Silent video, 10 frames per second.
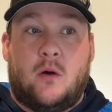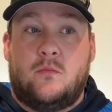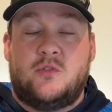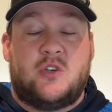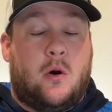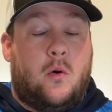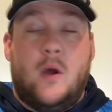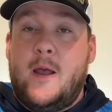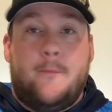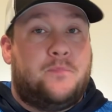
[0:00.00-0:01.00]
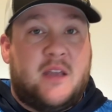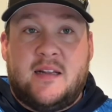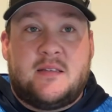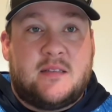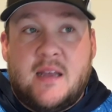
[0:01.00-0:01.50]
so
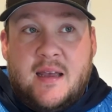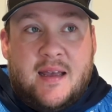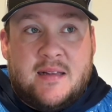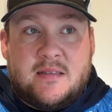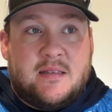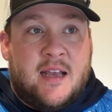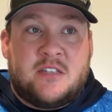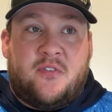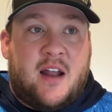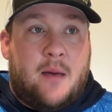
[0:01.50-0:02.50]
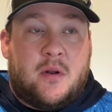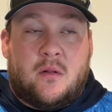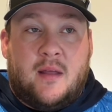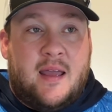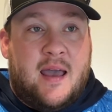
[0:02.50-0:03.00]
it's
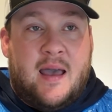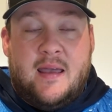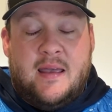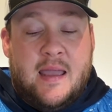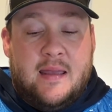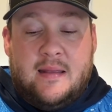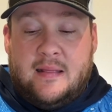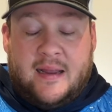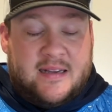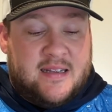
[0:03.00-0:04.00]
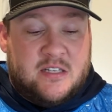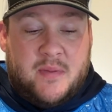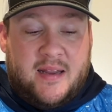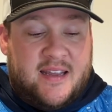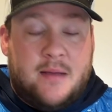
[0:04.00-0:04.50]
phenomenal. Like I said, it's
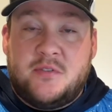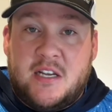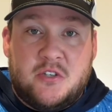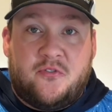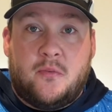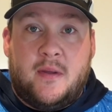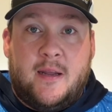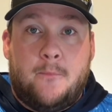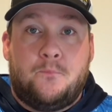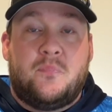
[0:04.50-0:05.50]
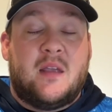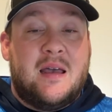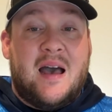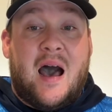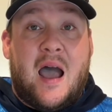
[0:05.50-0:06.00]
been a game changer for me.
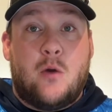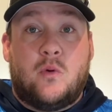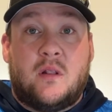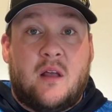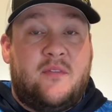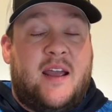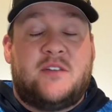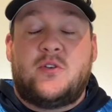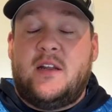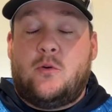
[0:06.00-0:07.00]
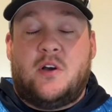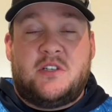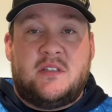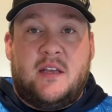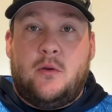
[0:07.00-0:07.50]
I would love to answer any
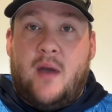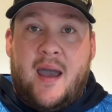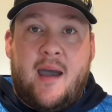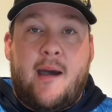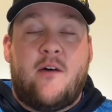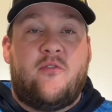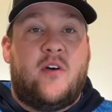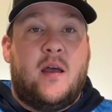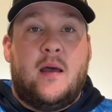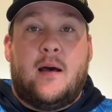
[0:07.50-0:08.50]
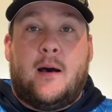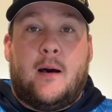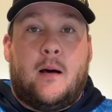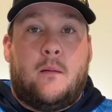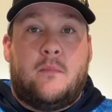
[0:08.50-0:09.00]
questions that you have.
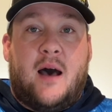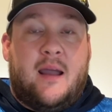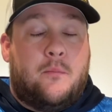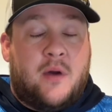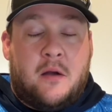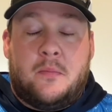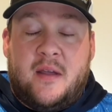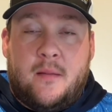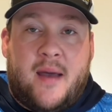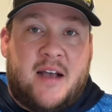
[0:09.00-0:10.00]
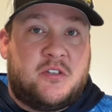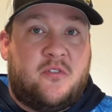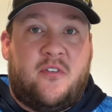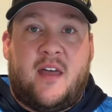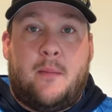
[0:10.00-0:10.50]
I am proud to be an
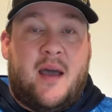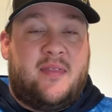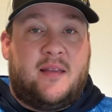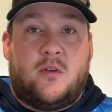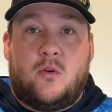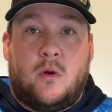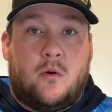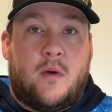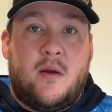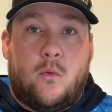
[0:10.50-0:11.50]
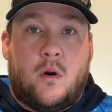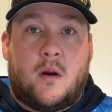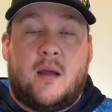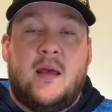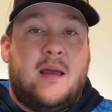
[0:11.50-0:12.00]
ambassador for them. I think they're doing great
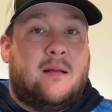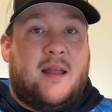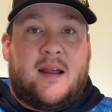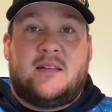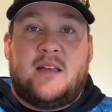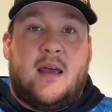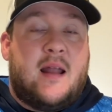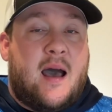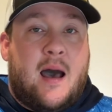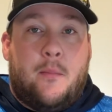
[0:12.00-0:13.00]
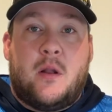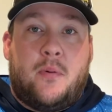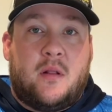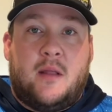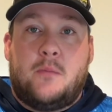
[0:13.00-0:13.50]
work. Like I said, I'm going to
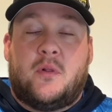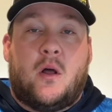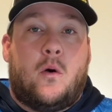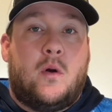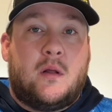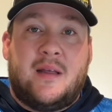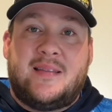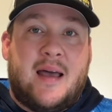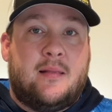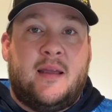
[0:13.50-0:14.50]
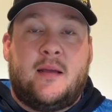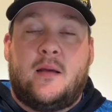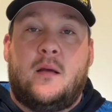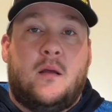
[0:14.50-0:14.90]
put a link below. Click that link,